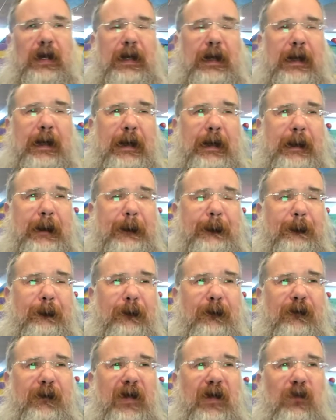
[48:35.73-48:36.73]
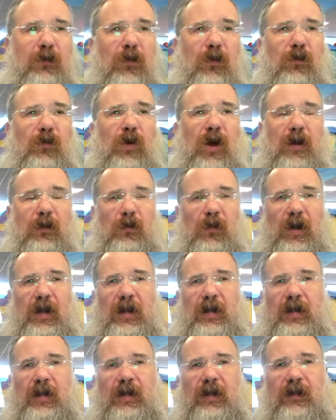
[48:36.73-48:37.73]
Um, and one
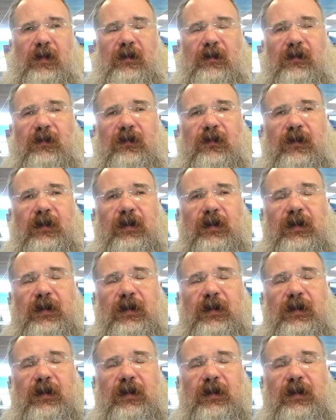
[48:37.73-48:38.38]
way is